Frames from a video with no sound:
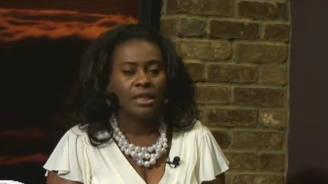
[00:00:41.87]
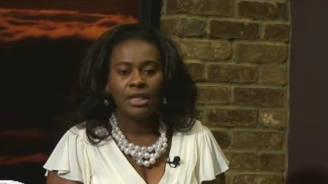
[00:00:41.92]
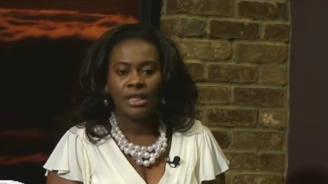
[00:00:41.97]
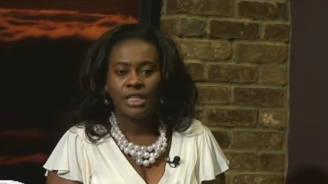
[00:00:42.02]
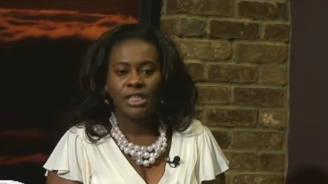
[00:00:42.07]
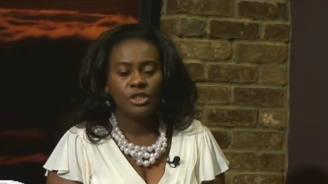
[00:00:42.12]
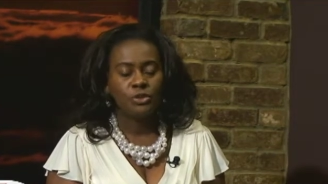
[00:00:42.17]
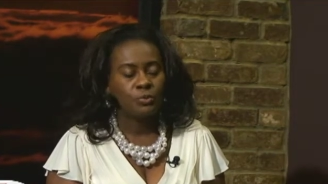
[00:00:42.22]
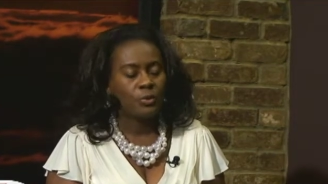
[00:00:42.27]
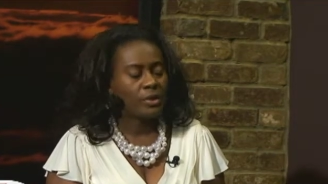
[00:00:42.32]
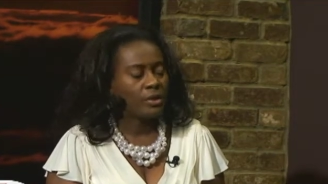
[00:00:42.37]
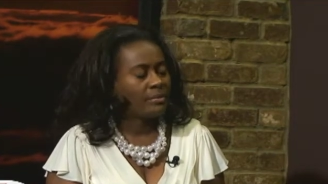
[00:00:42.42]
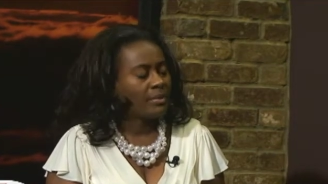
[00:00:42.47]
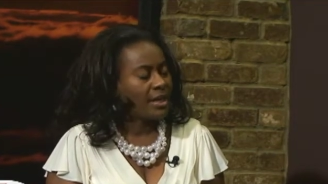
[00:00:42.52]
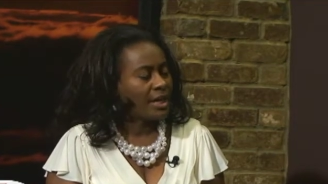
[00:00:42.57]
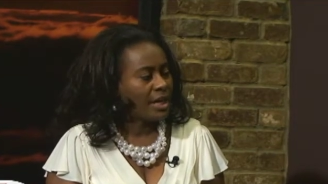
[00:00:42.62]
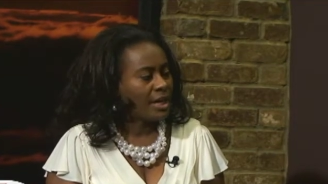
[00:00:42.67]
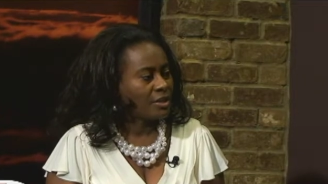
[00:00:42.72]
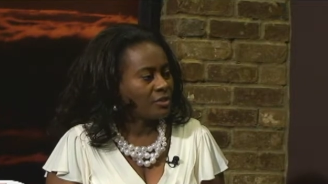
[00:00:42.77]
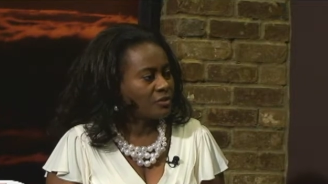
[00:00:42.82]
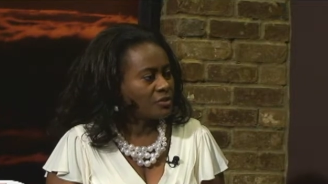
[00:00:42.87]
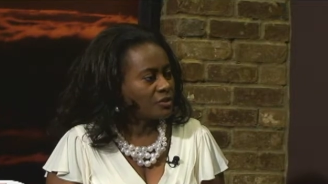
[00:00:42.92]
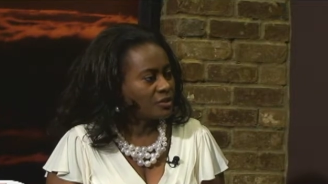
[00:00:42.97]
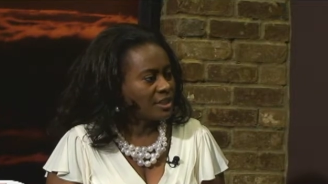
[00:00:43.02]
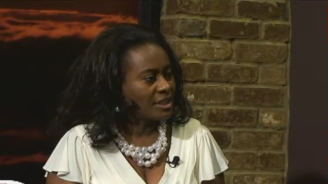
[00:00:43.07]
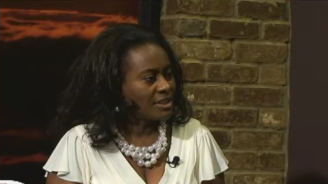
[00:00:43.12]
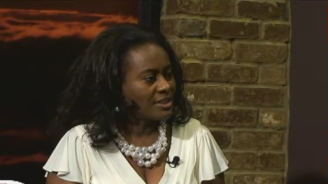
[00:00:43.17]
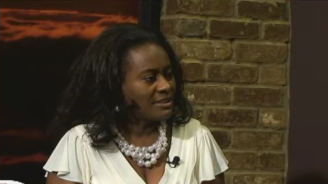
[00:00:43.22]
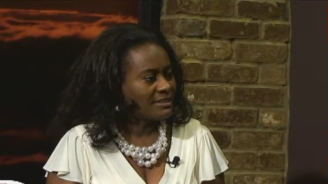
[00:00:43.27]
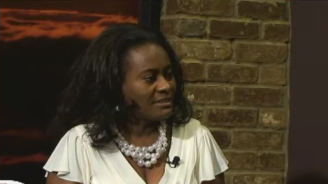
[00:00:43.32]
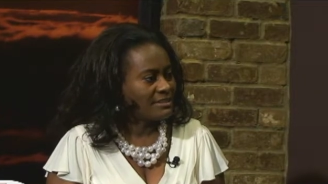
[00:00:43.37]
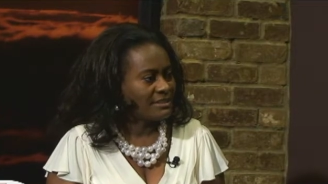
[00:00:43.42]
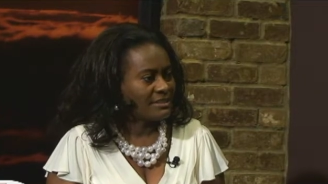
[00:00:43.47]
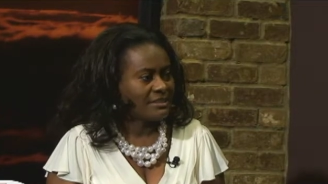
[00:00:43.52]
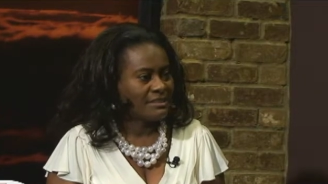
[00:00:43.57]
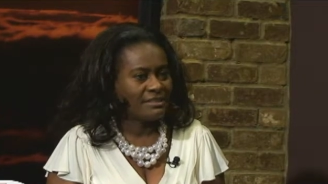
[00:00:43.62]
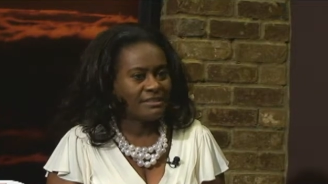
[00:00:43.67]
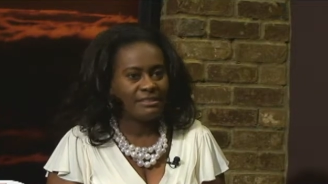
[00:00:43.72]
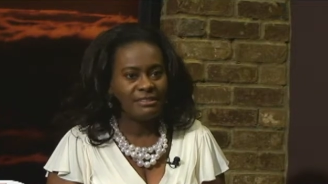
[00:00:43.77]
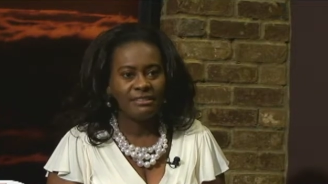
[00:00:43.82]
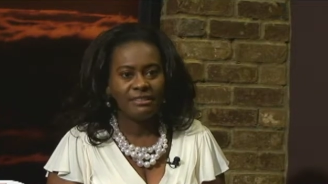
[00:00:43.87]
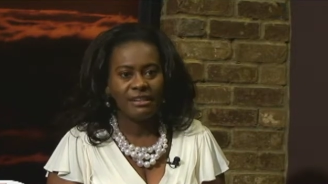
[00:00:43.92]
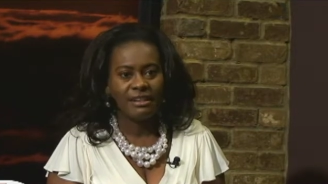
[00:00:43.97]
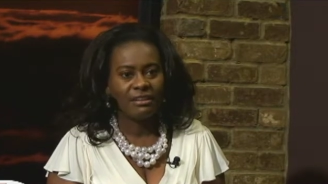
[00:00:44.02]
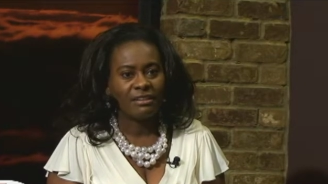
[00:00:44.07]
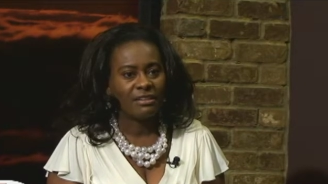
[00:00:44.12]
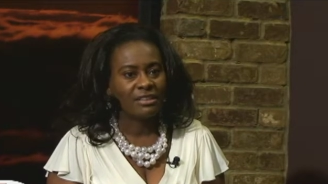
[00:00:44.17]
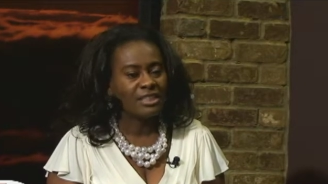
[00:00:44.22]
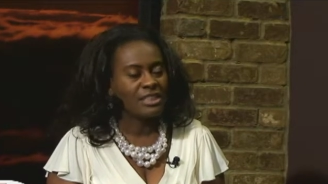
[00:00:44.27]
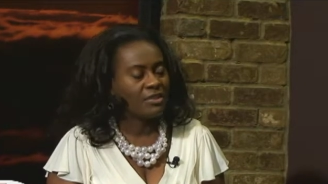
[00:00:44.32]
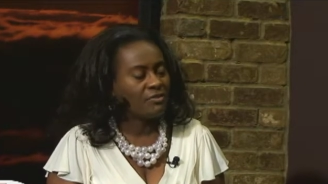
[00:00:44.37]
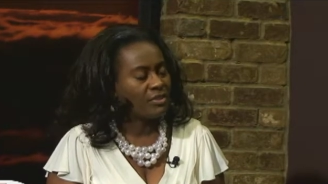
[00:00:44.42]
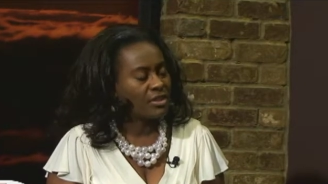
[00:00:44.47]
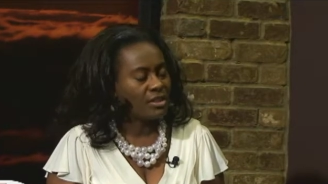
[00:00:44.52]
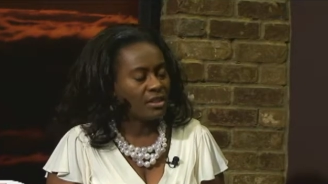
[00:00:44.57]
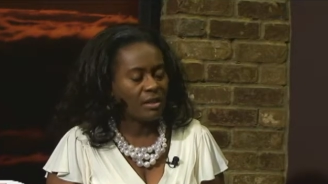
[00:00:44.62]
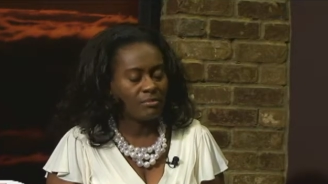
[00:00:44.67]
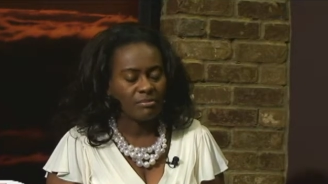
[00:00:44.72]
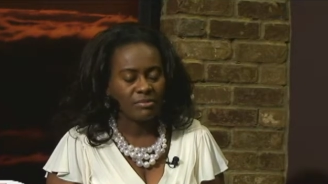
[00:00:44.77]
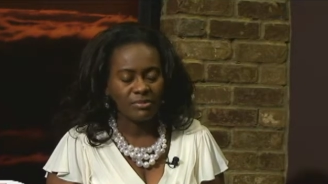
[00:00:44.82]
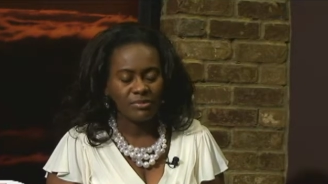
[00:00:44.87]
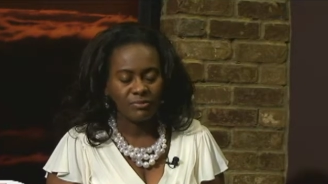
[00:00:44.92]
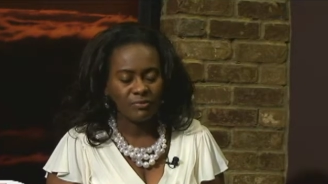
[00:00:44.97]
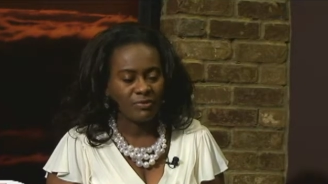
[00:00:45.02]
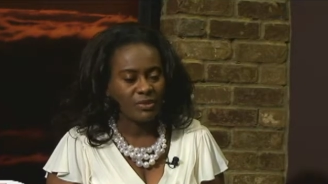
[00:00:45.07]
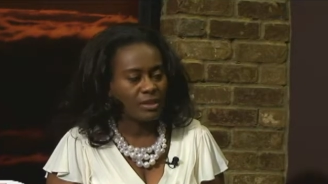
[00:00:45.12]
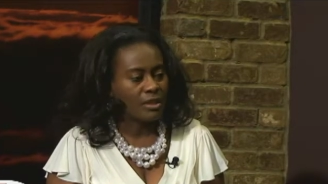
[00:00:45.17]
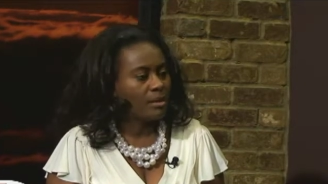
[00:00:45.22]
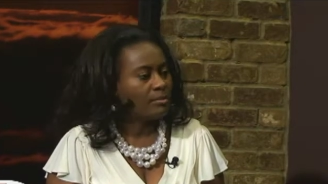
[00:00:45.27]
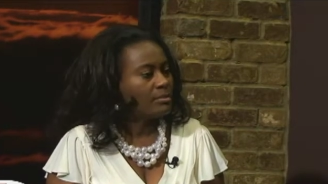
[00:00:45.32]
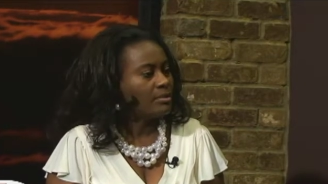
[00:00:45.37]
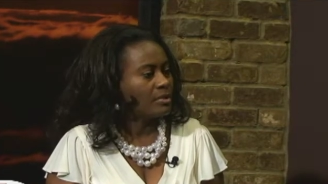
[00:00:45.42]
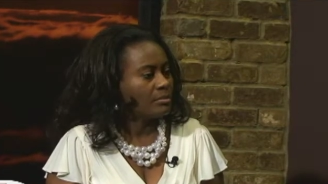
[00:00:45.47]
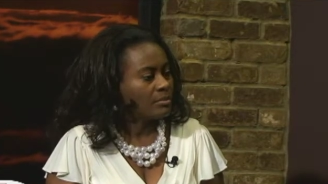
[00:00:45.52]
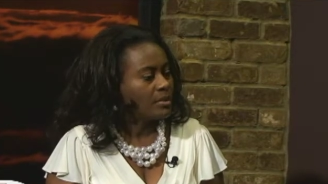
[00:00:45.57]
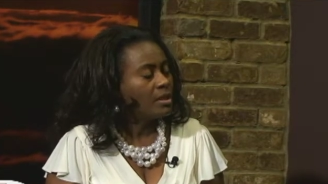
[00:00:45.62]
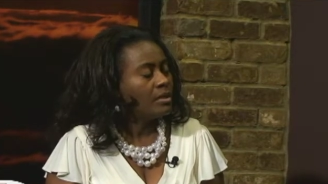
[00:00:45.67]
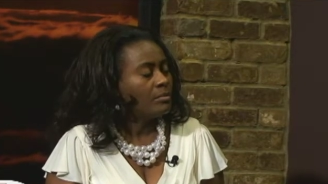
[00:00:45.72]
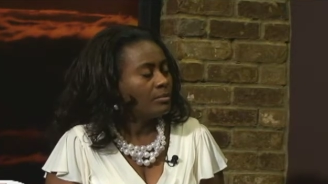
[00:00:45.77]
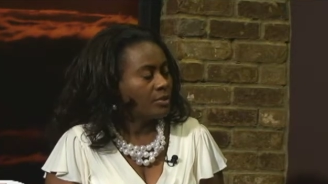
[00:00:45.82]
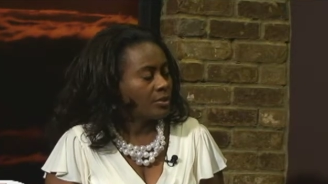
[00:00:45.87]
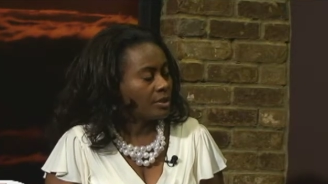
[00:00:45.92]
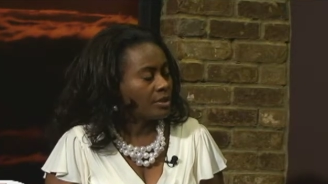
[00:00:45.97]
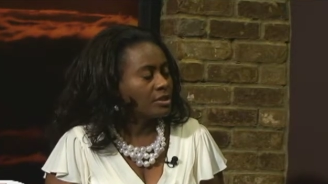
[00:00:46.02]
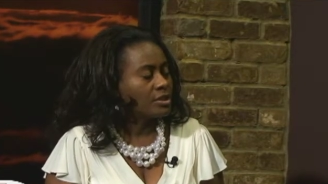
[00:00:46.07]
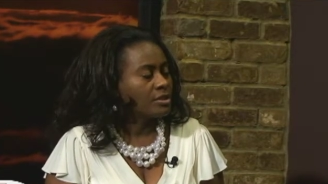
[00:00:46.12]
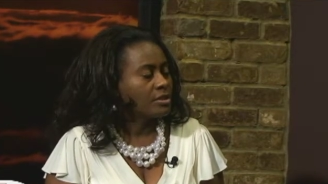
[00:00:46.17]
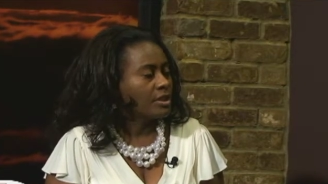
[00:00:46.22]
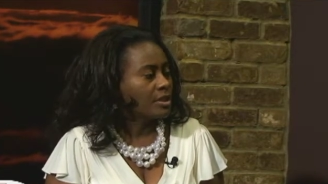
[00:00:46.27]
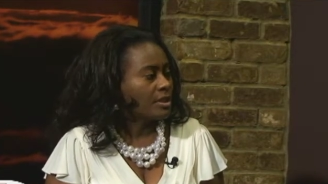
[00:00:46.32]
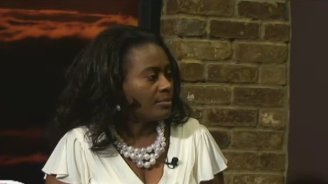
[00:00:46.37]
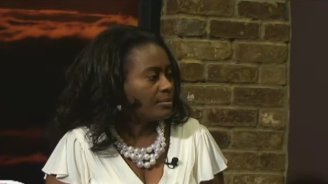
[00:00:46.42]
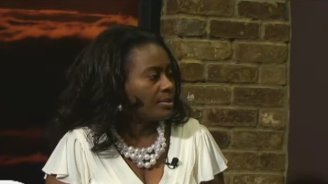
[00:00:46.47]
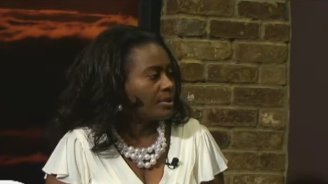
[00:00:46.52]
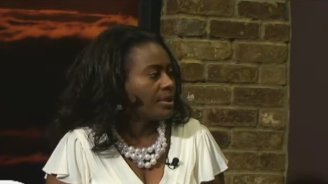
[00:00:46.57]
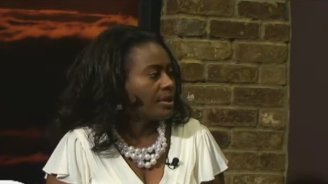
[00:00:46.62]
Each one of my actors, they sing. Uh, it's a phenomenal, phenomenal production company.